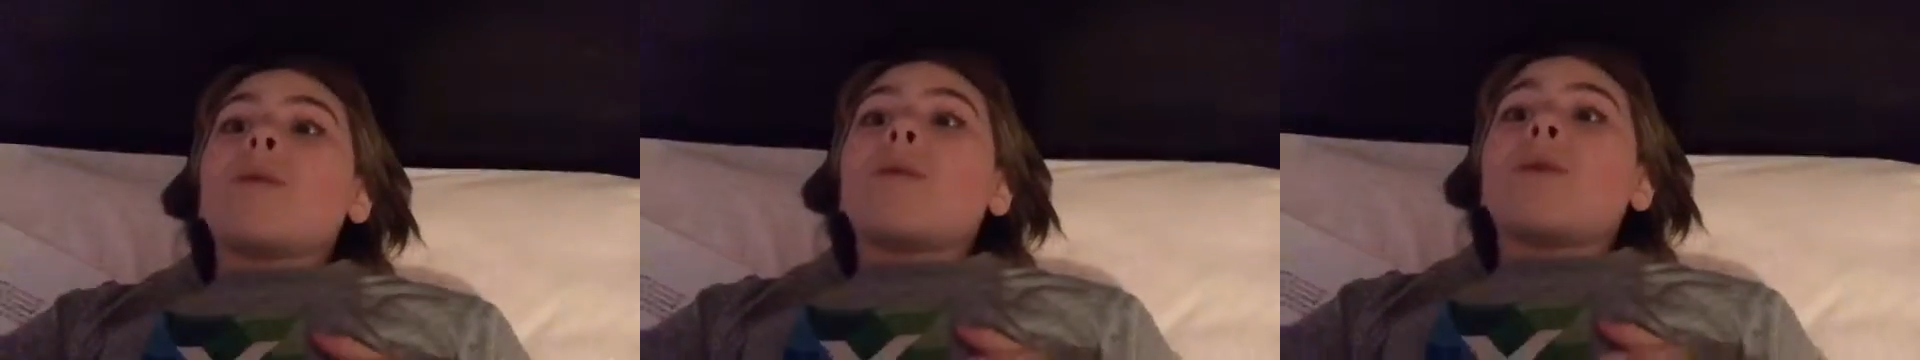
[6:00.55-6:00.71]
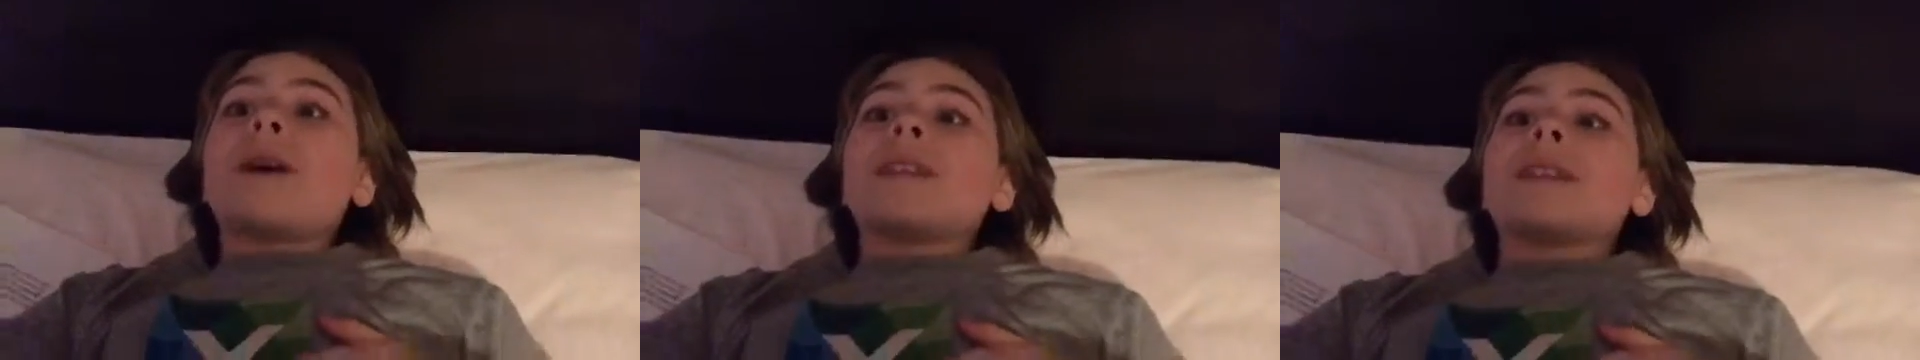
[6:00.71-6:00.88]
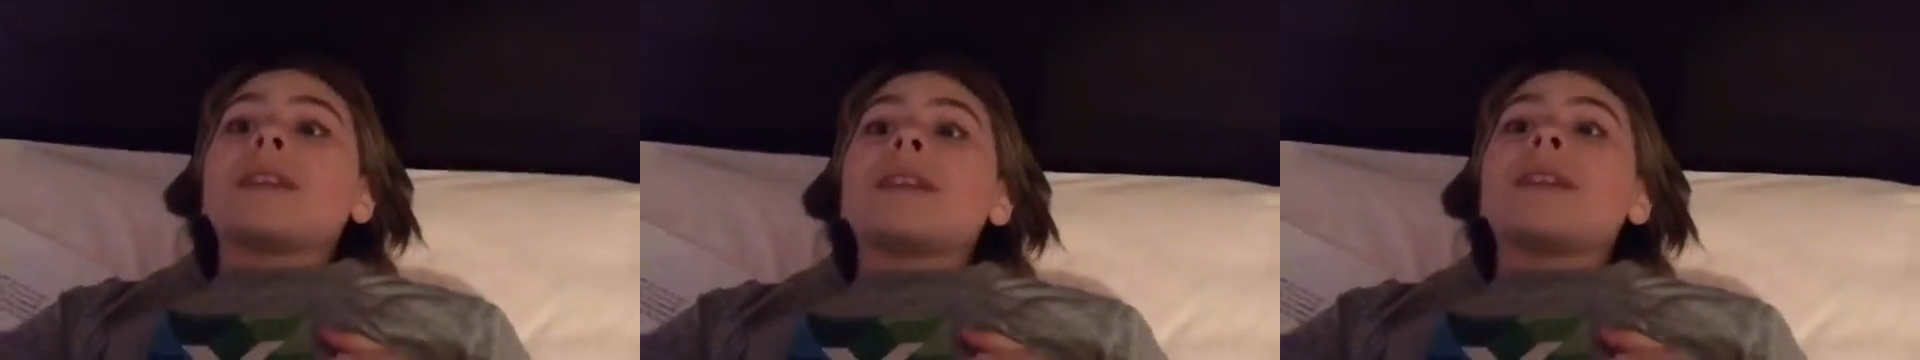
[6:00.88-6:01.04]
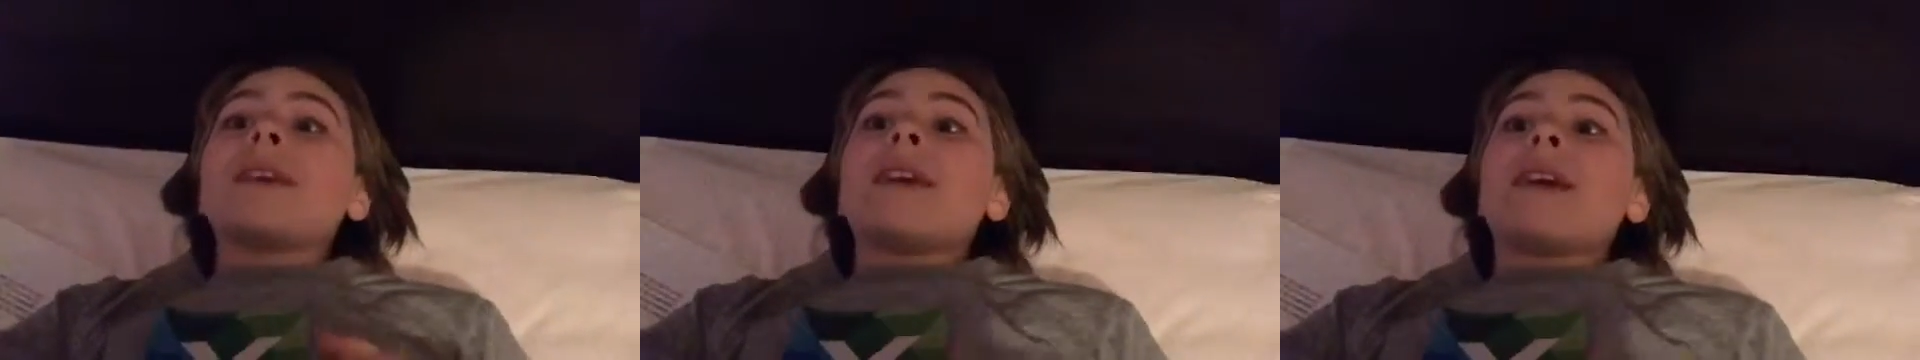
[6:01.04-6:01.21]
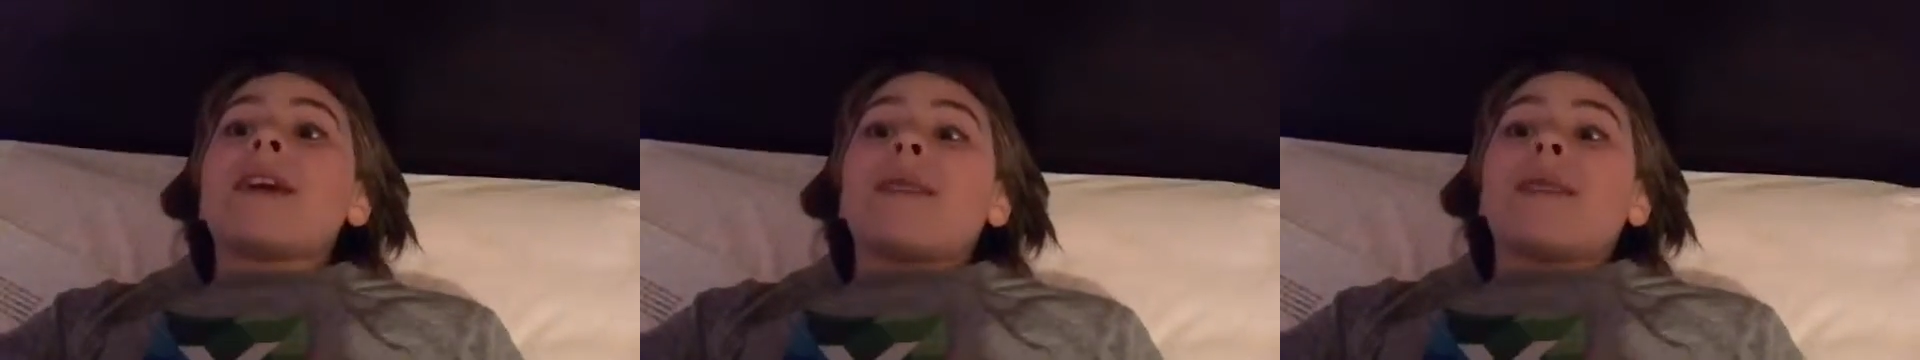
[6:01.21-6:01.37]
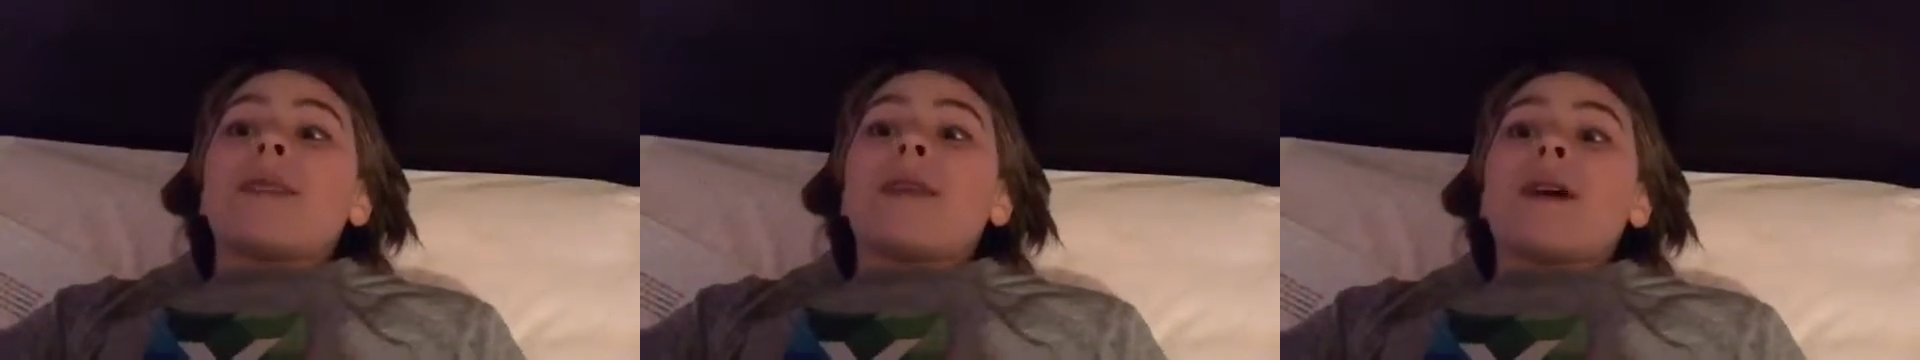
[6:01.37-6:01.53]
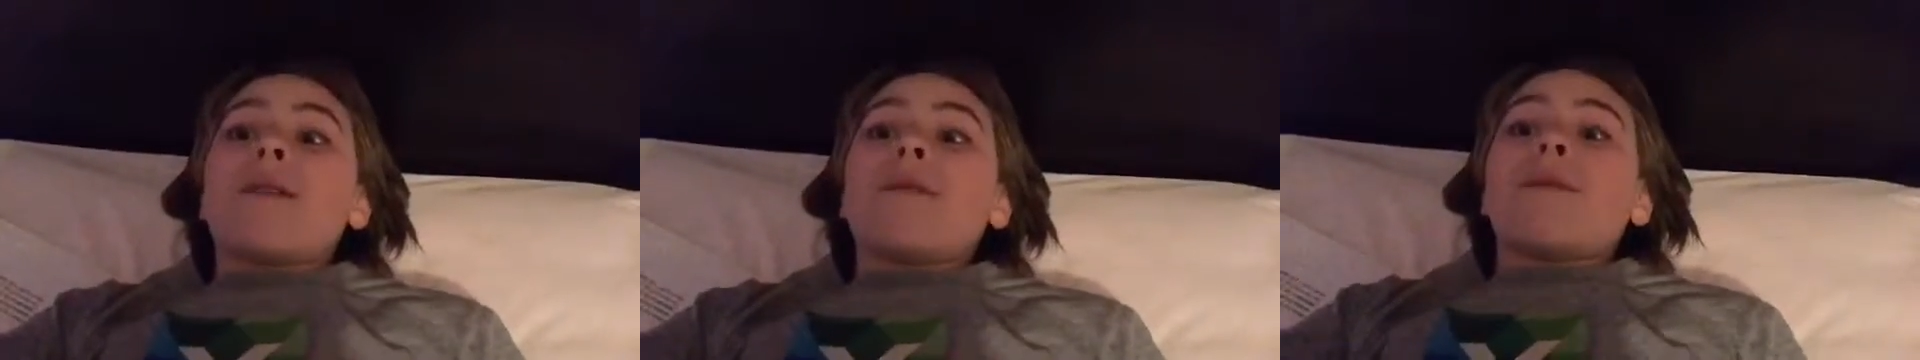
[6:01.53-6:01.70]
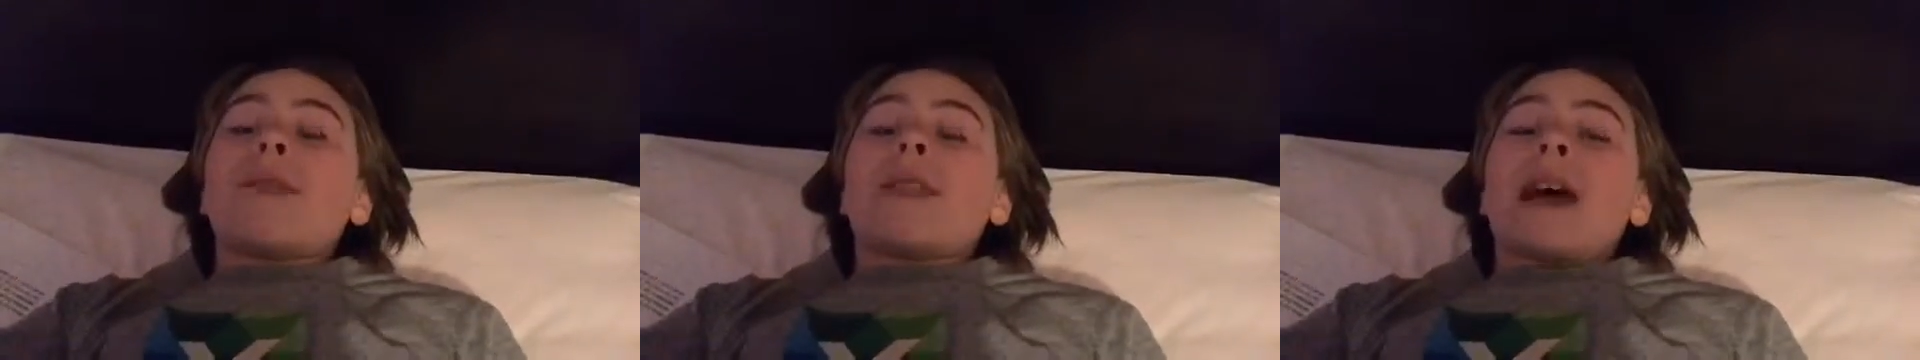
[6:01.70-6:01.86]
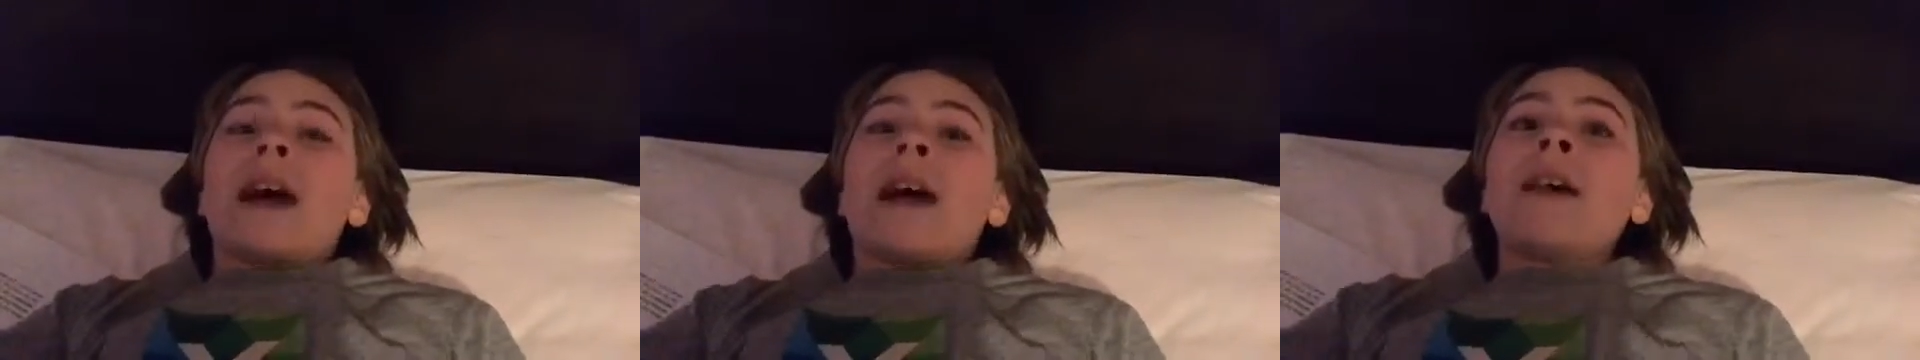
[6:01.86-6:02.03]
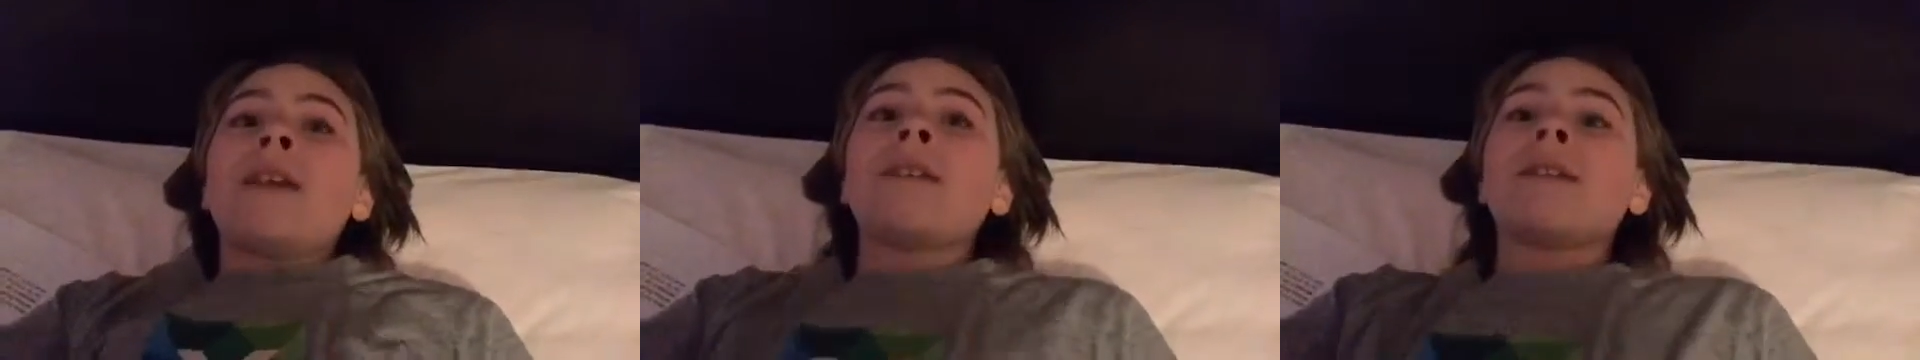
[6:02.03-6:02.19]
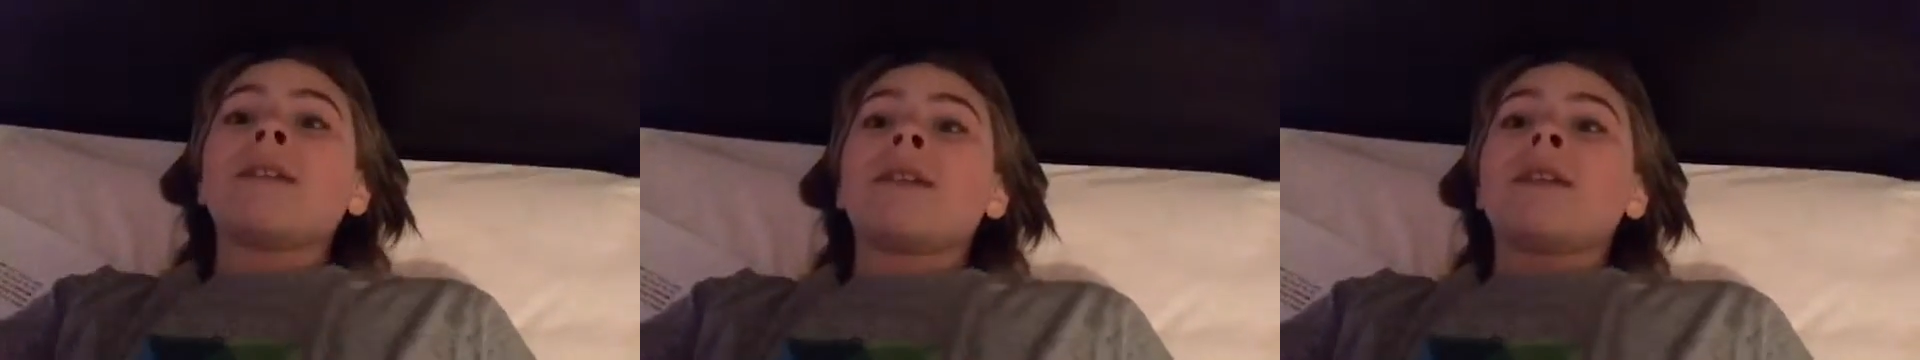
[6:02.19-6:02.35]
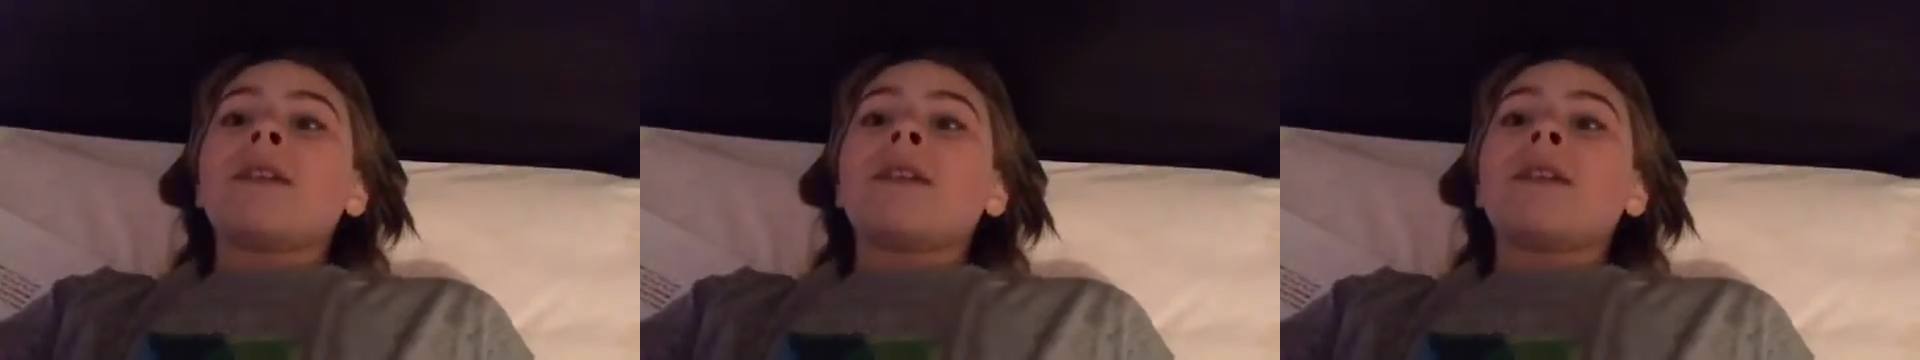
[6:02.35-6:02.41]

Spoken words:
wasn't enough tight,